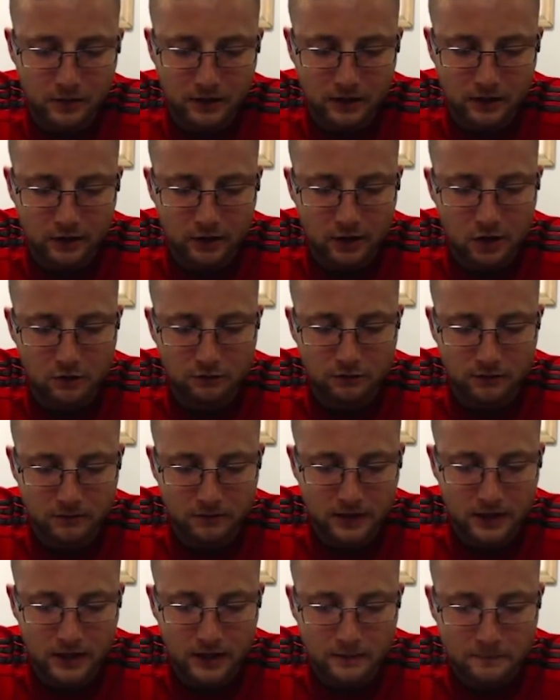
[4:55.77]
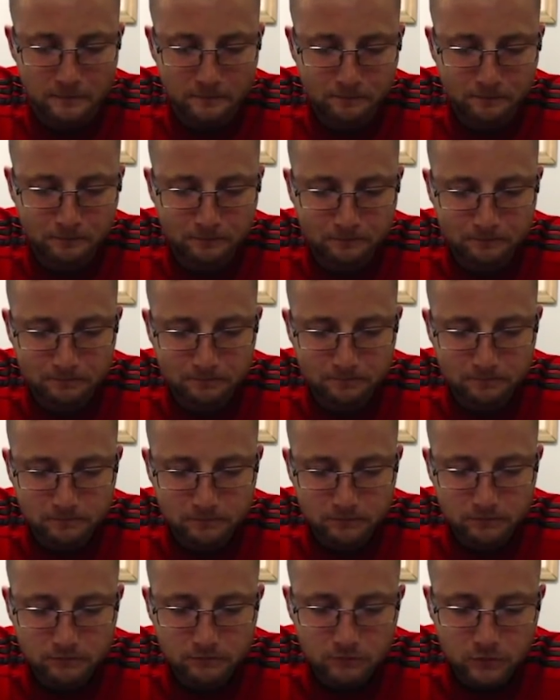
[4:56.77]
can go from here
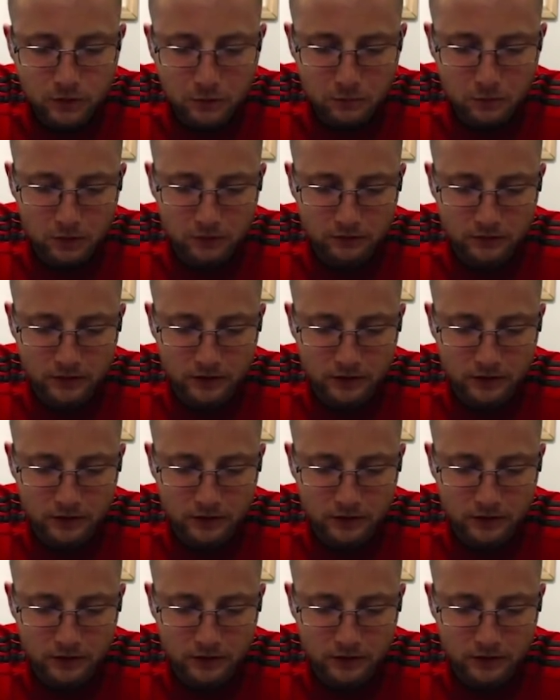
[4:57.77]
moving